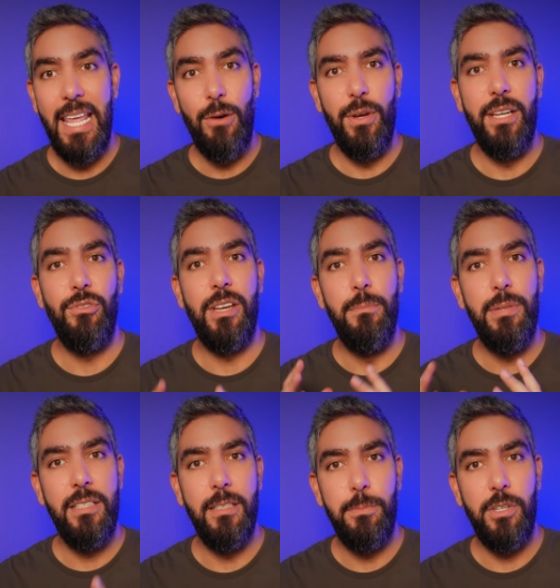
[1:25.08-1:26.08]
That way you can
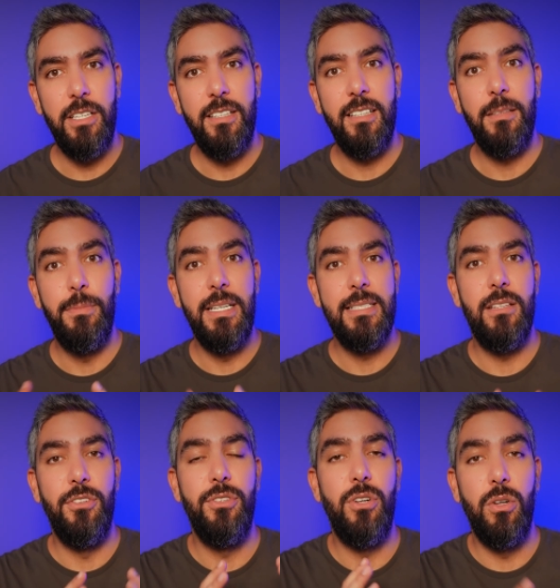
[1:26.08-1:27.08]
build a product based
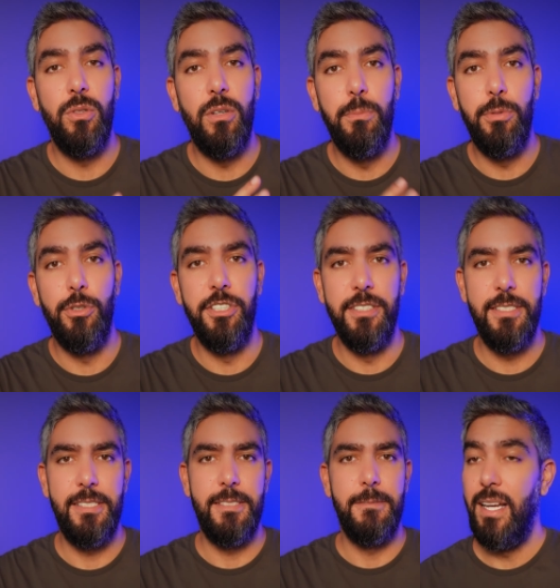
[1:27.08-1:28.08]
on your own
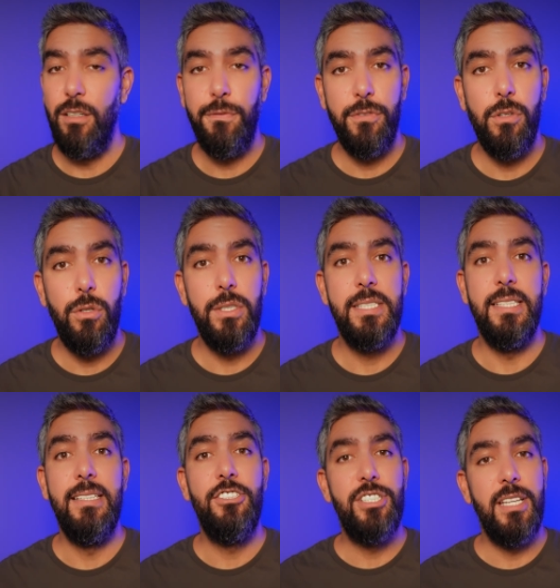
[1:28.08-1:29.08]
components. And of course
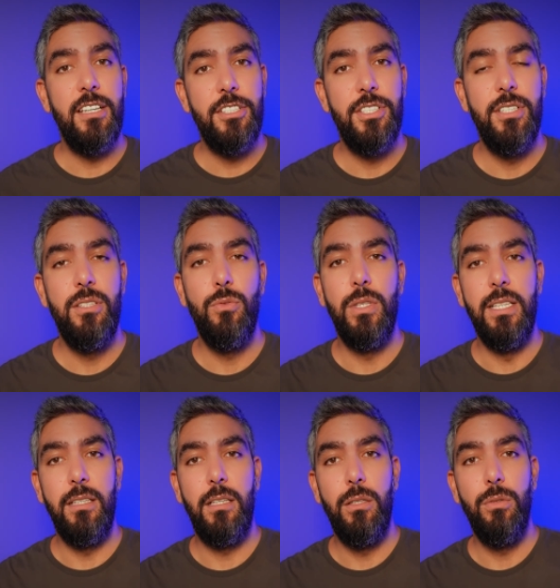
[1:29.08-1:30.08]
each section will
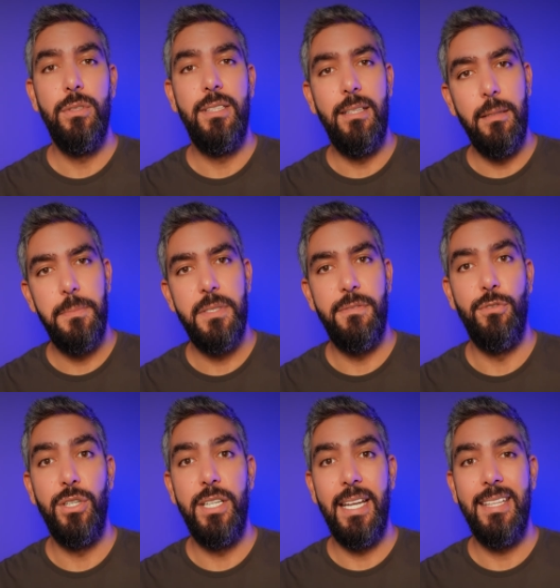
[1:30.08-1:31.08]
include tips
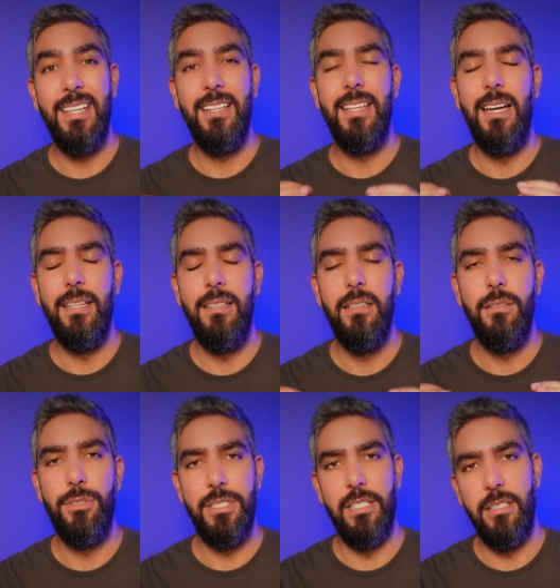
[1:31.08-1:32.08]
for getting the ideal
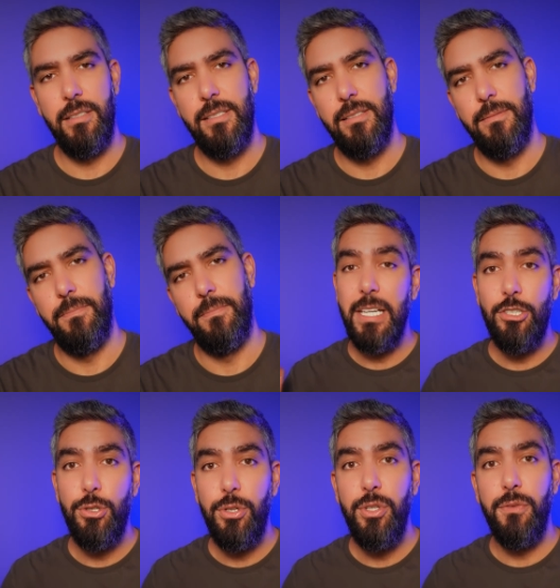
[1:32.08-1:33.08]
results. Make
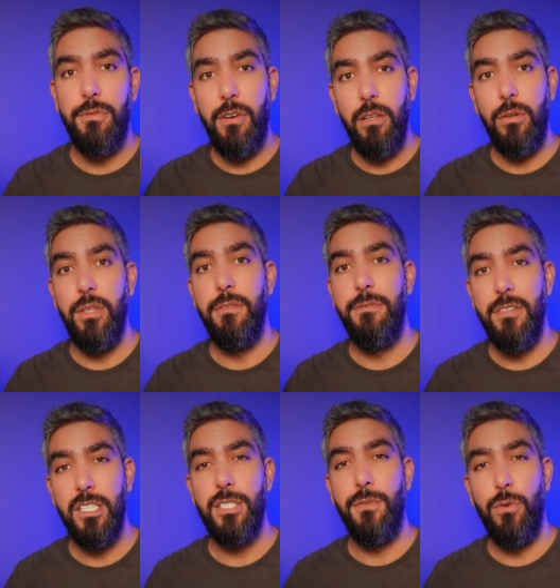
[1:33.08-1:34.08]
sure you follow the
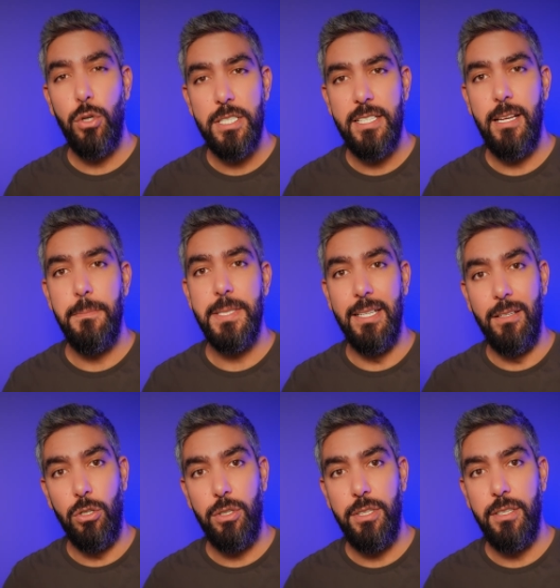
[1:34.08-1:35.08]
first four steps in
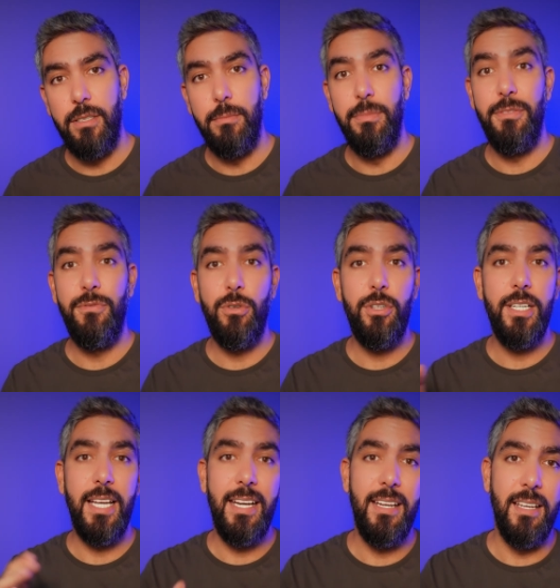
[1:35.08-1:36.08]
order before
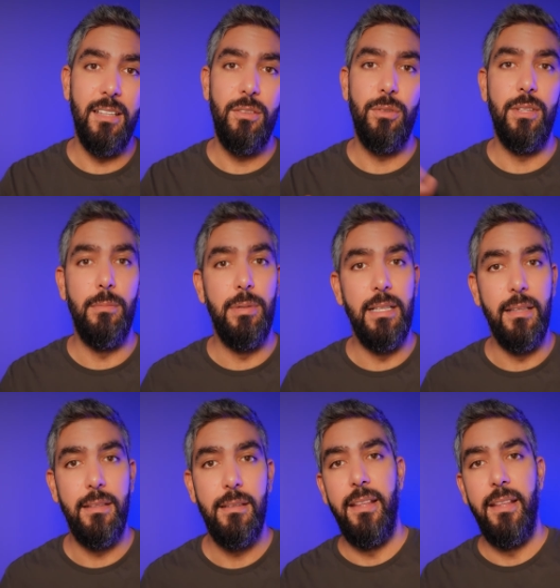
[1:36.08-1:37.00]
getting into the build.